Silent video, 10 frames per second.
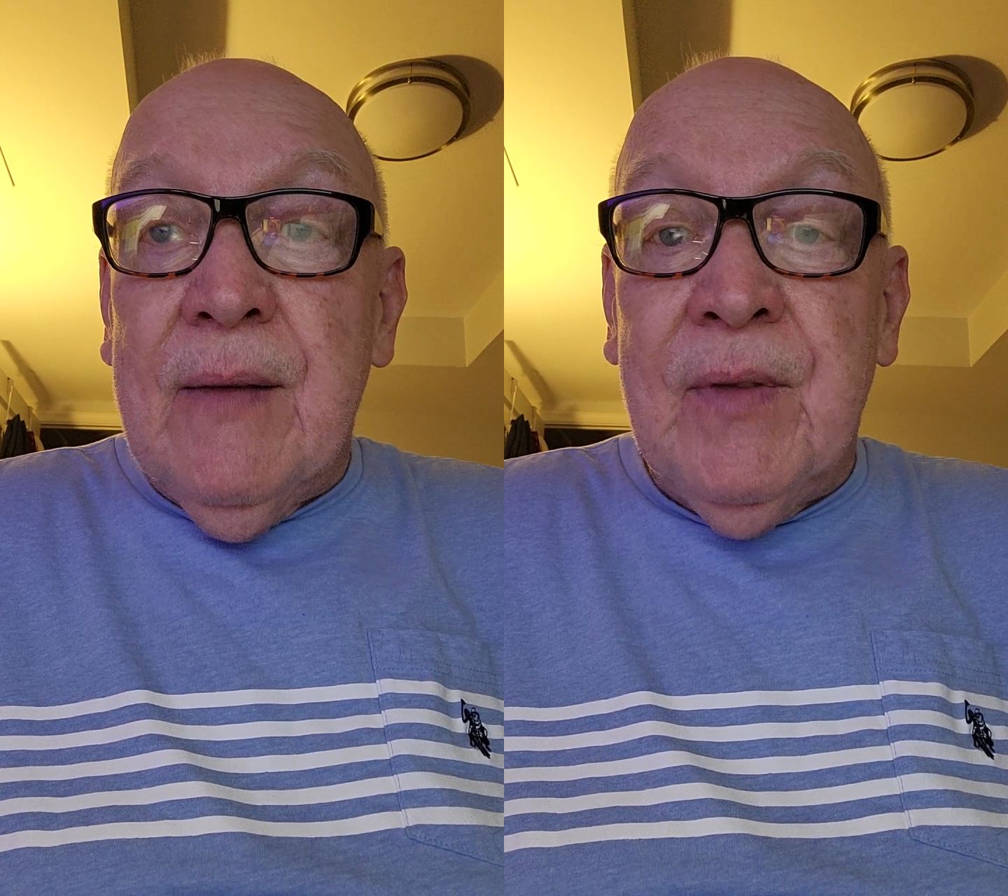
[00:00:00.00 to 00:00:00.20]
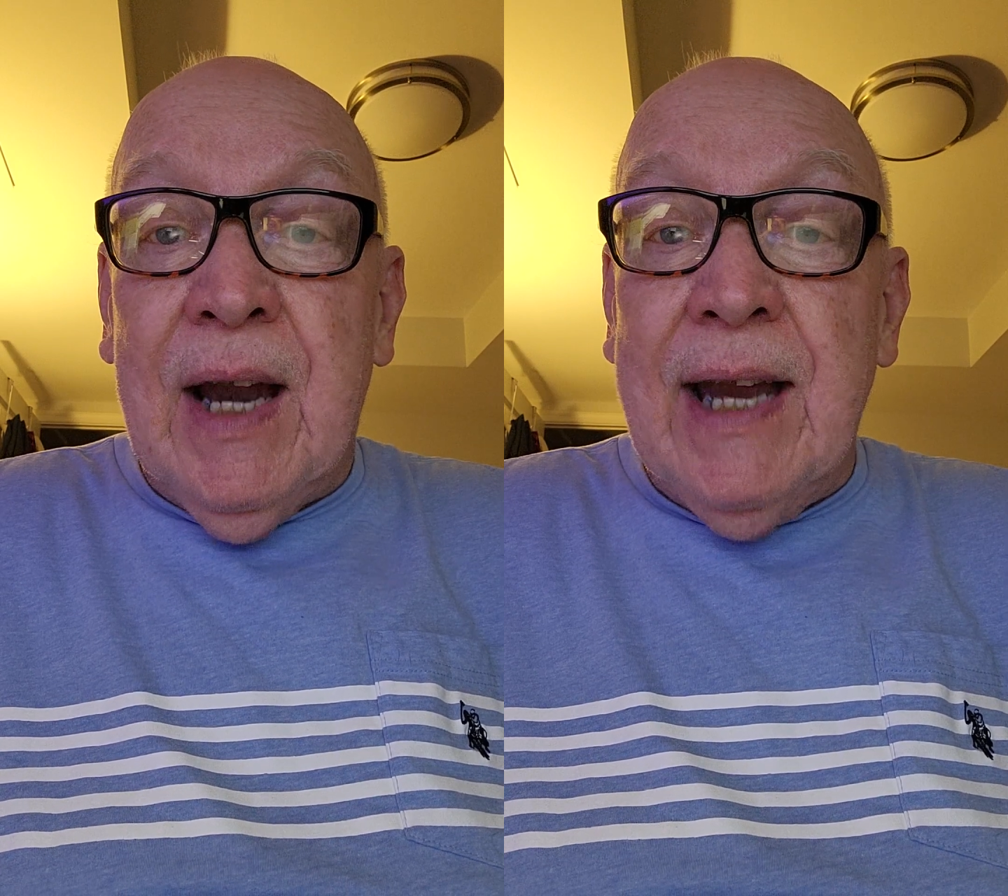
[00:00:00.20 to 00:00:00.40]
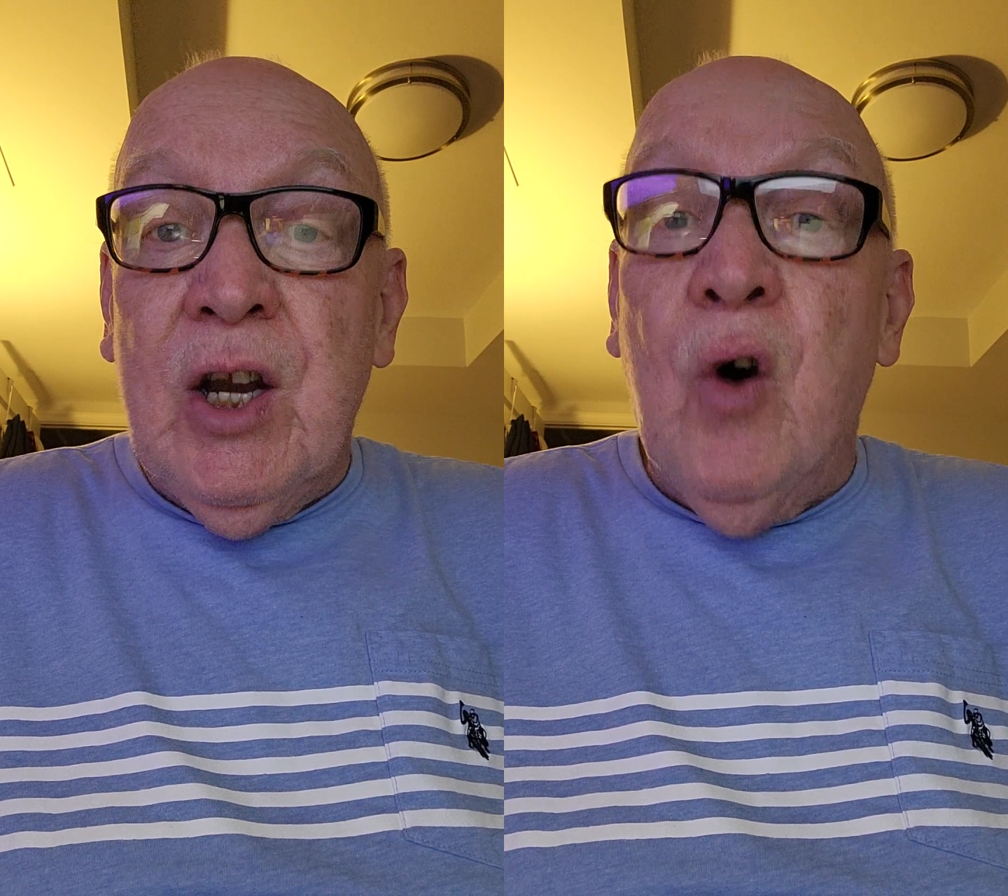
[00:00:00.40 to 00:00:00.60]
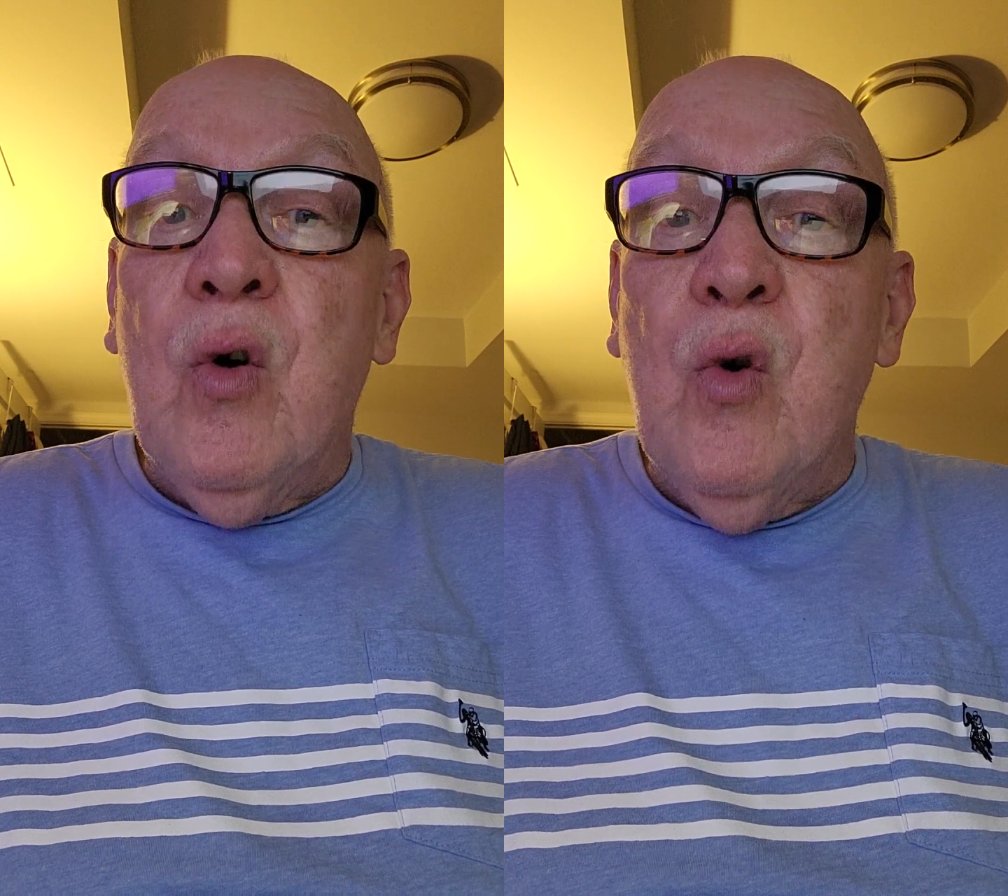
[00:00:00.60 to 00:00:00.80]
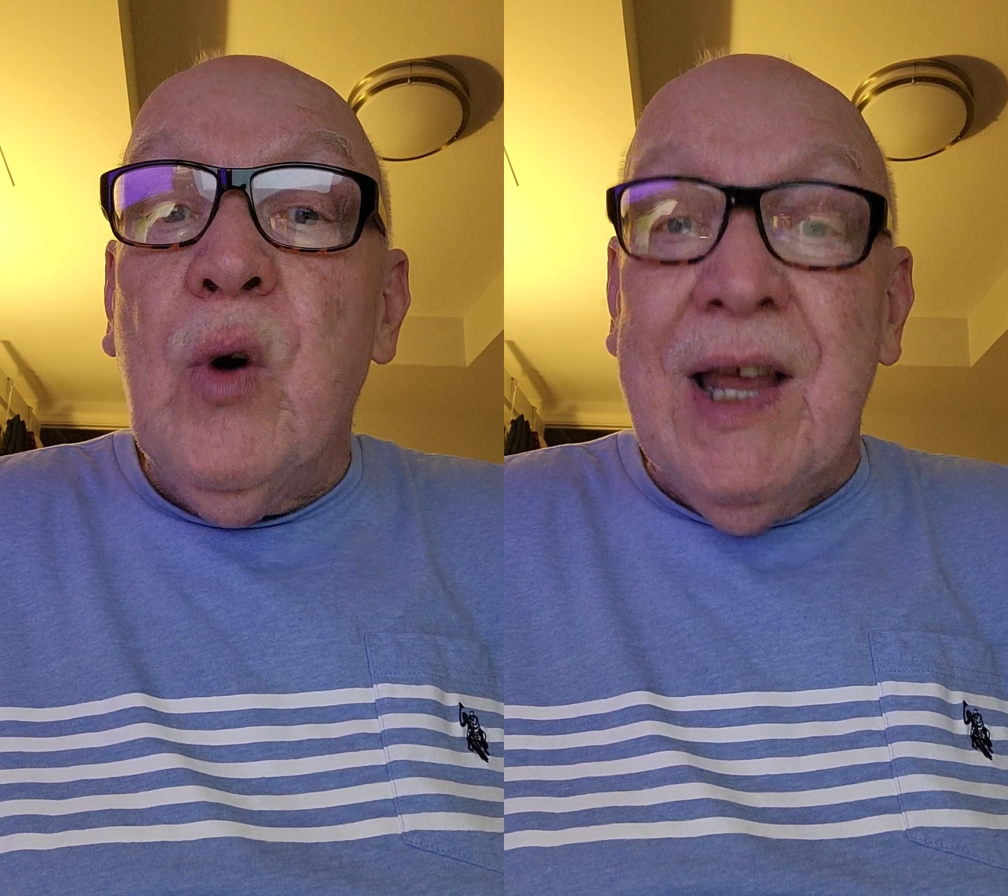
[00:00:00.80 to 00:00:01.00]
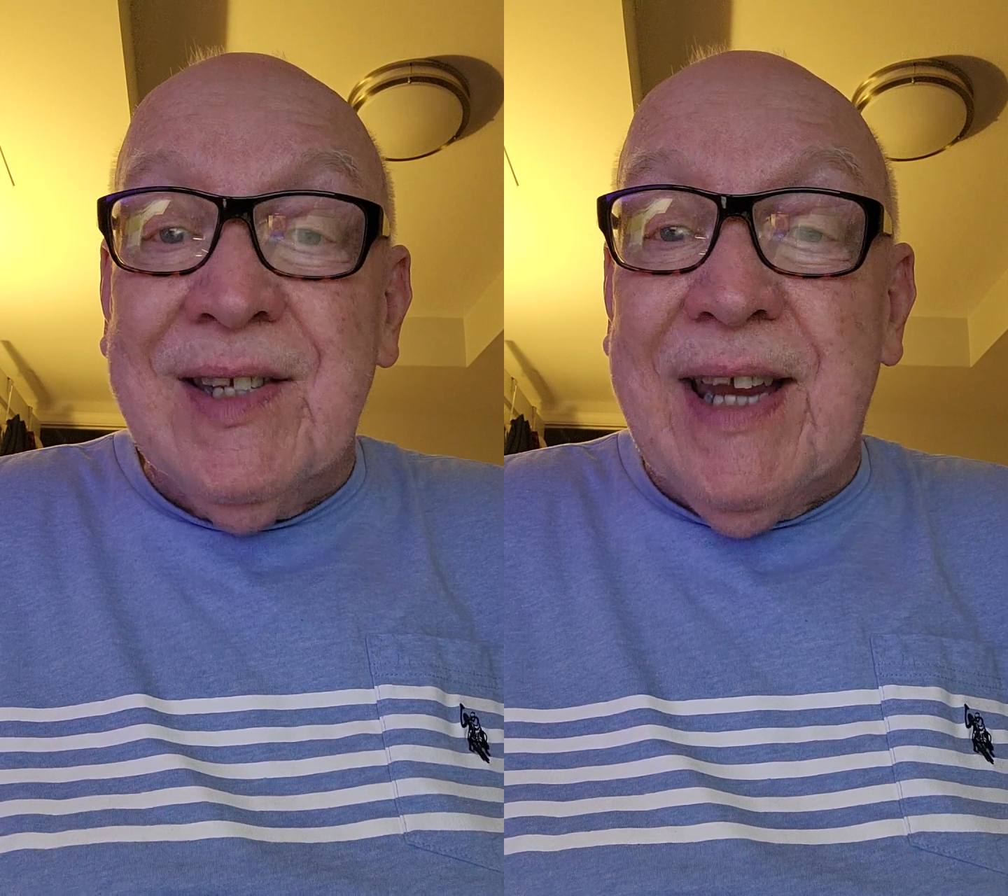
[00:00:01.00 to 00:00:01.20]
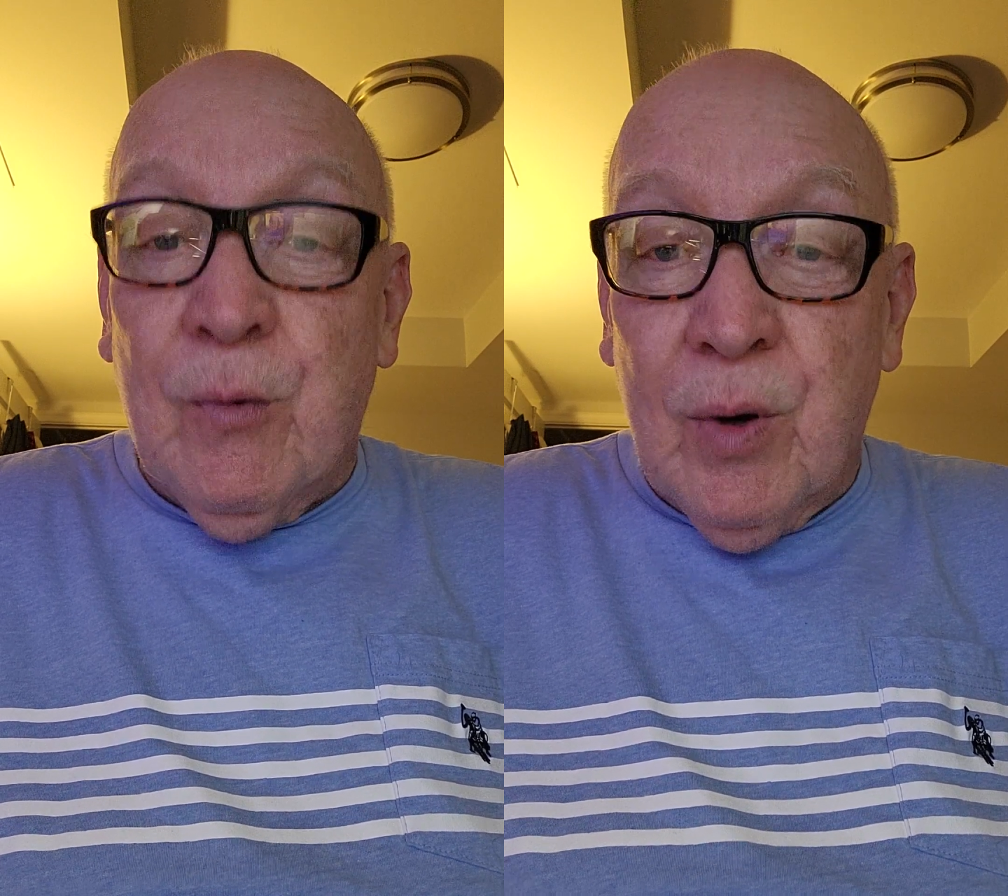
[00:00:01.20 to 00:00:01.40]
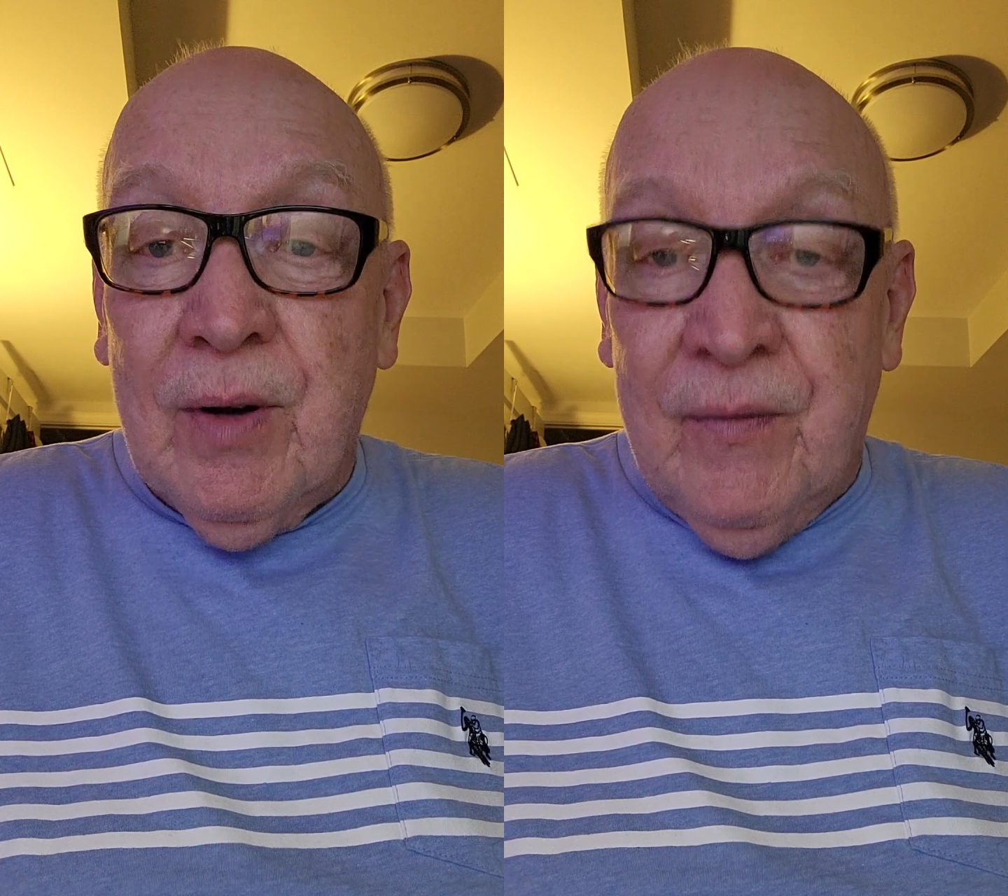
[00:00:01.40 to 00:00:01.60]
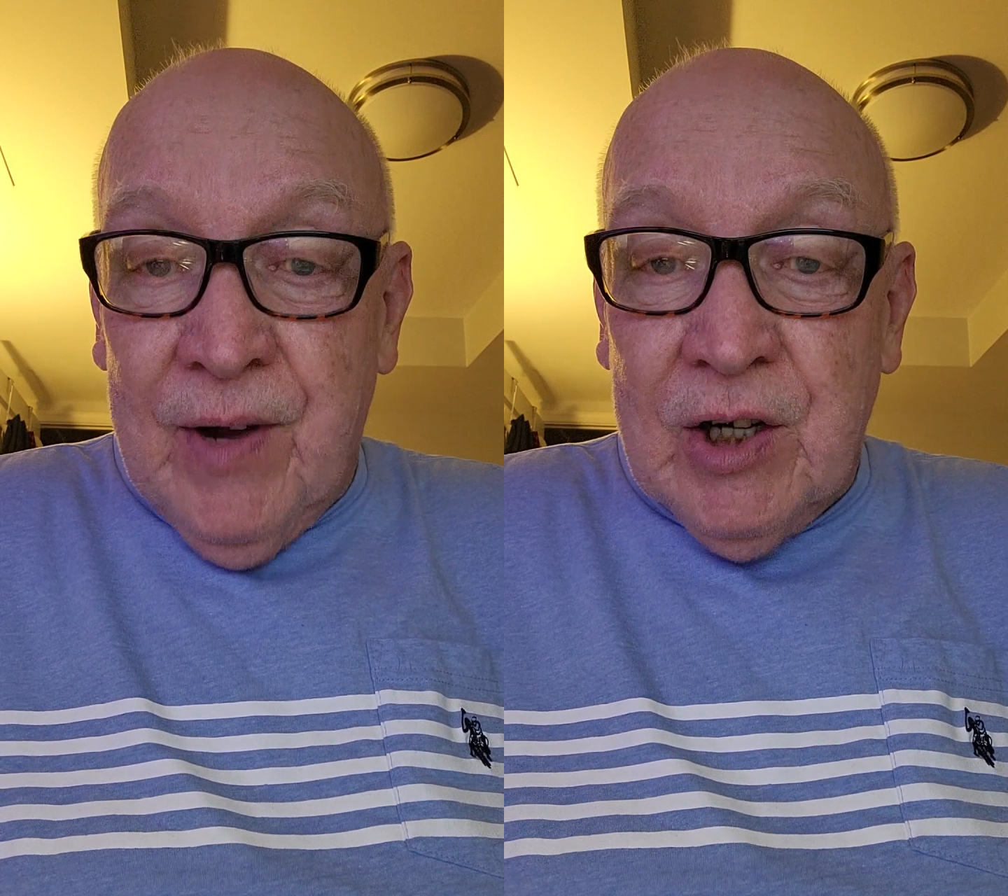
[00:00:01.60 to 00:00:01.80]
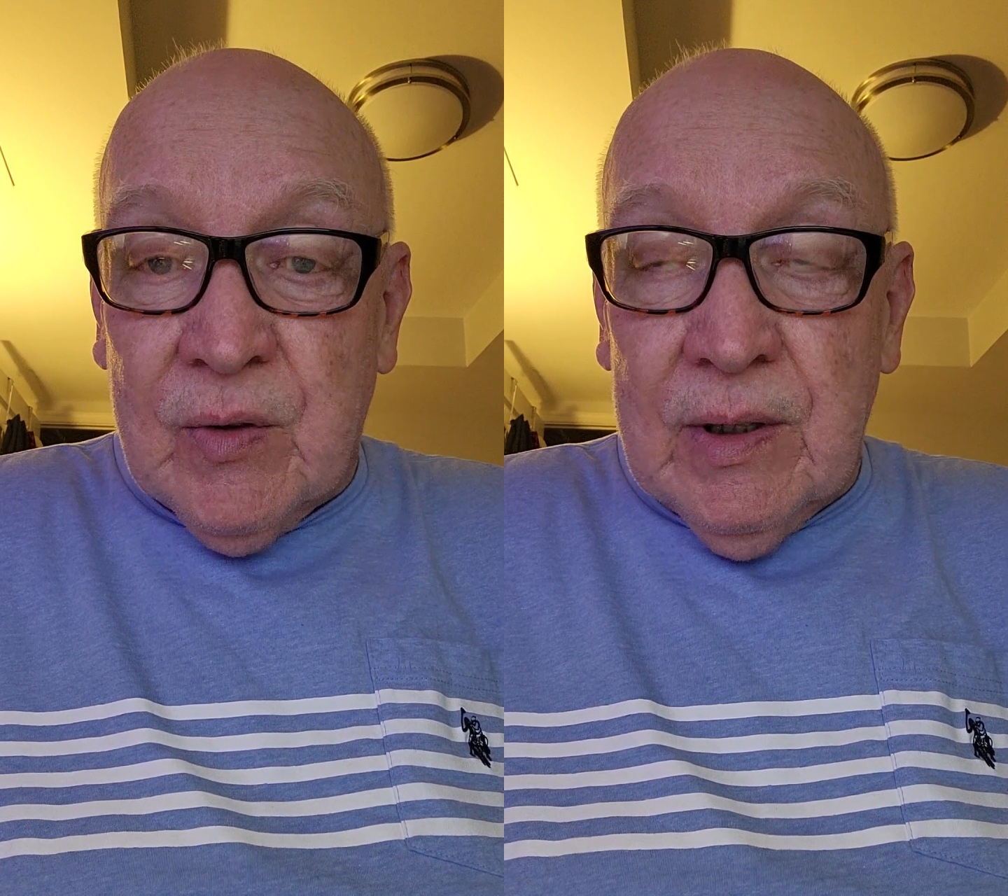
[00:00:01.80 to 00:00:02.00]
that I know who is a real
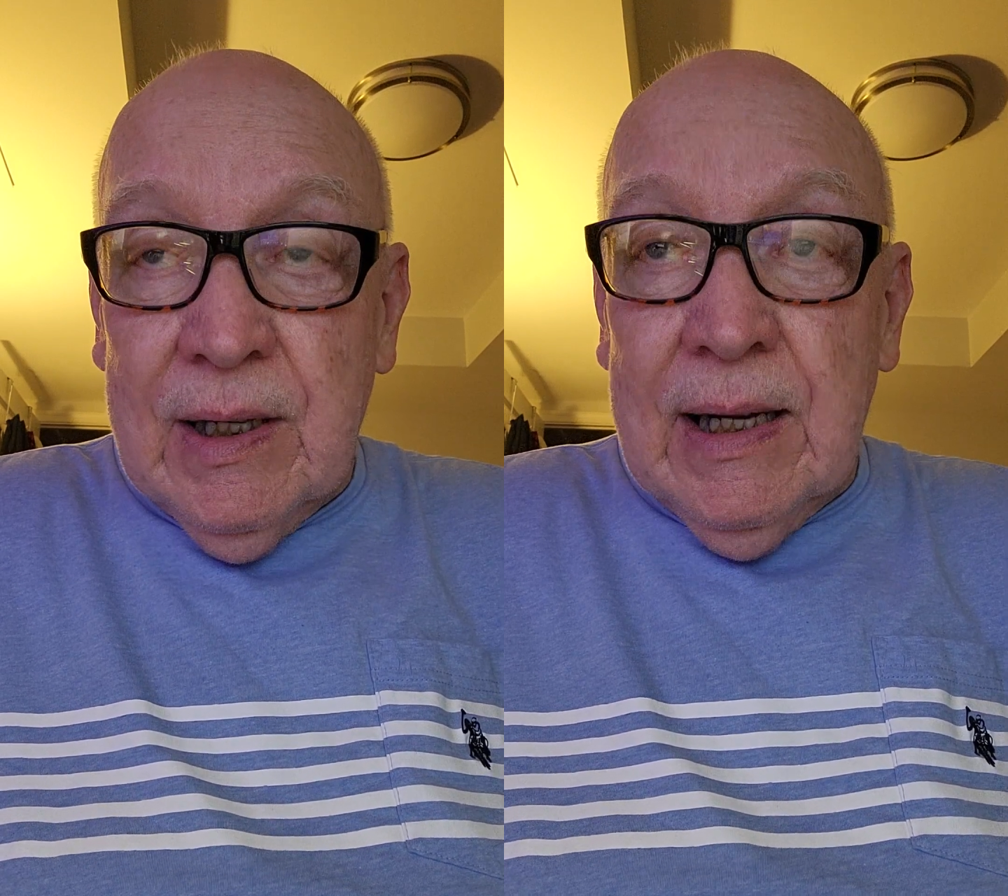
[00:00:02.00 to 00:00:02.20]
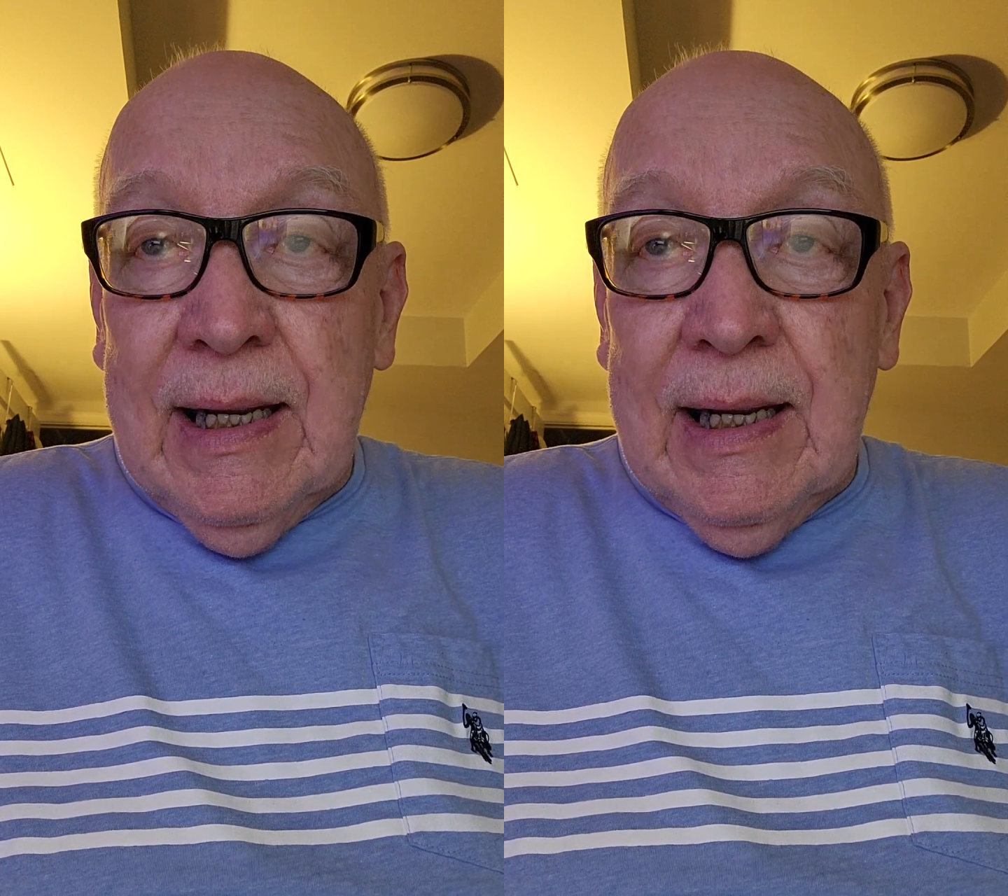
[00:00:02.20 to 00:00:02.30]
veteran.